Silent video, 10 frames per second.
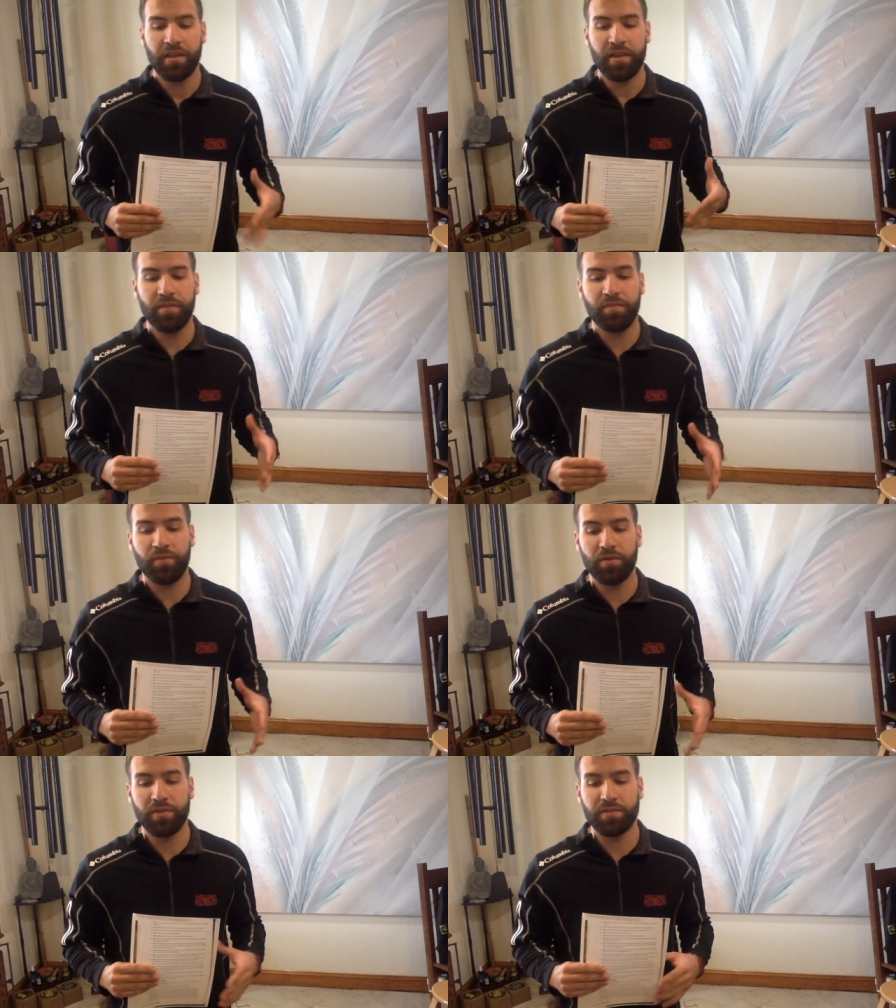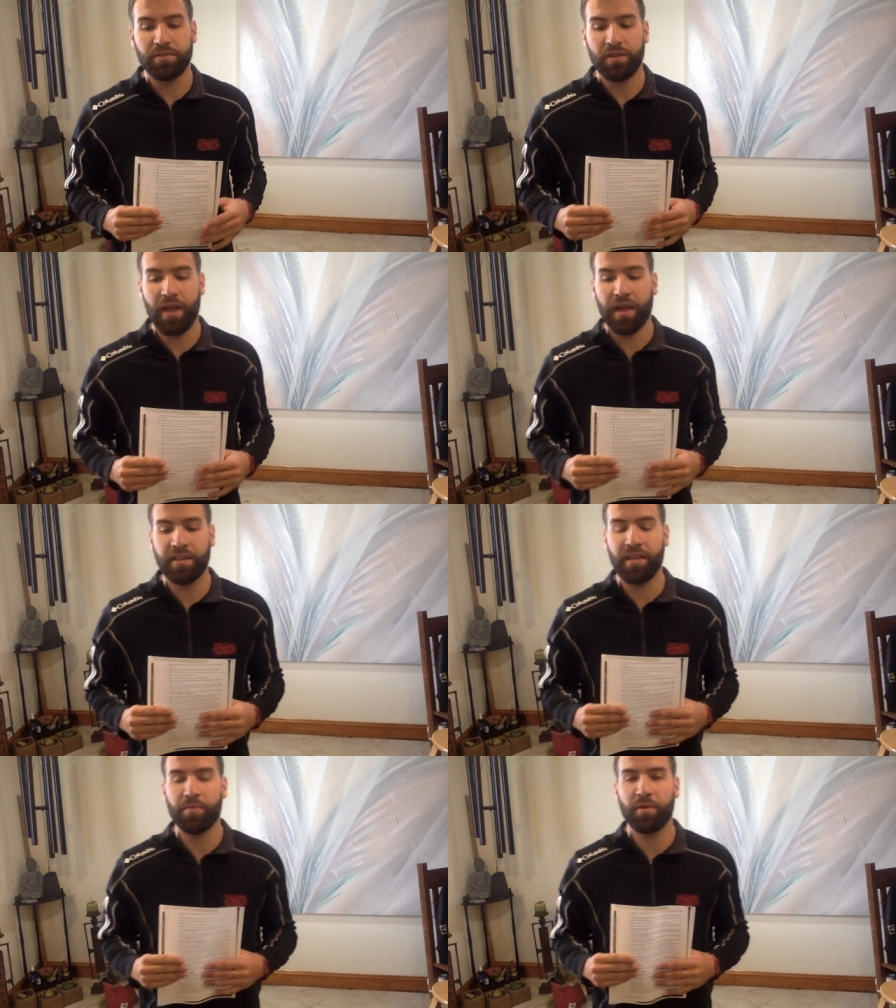Influence
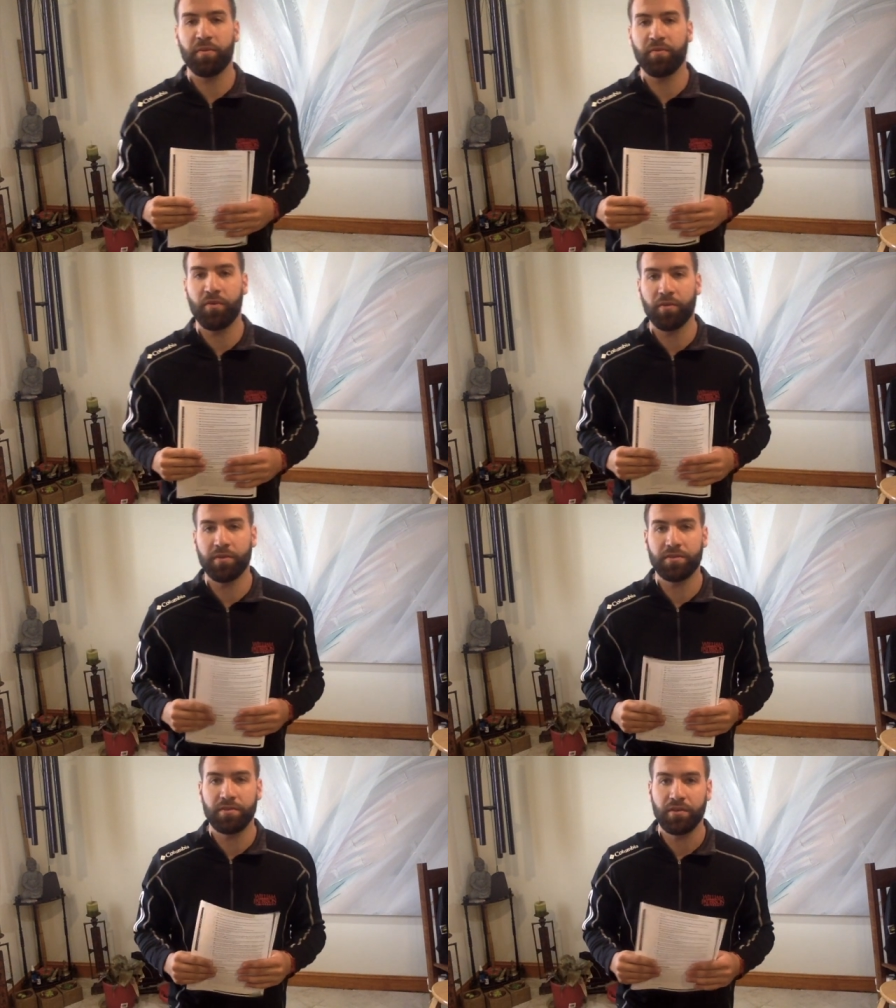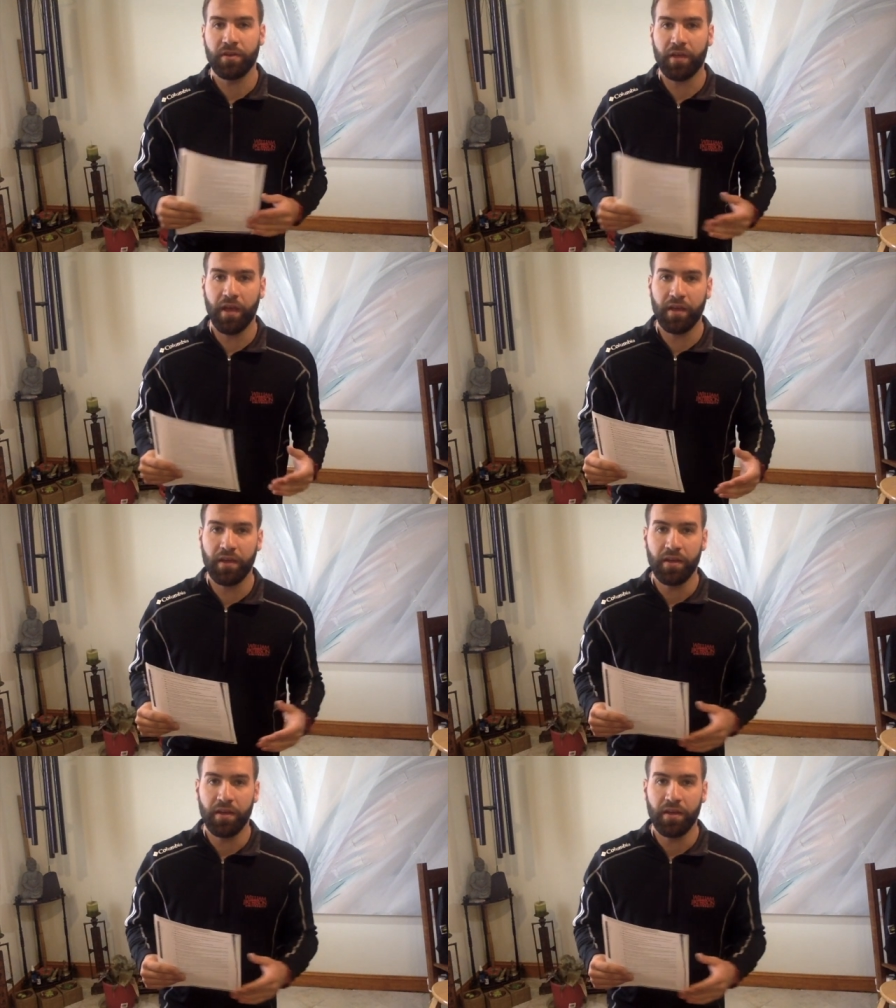Academic Performance? Okay?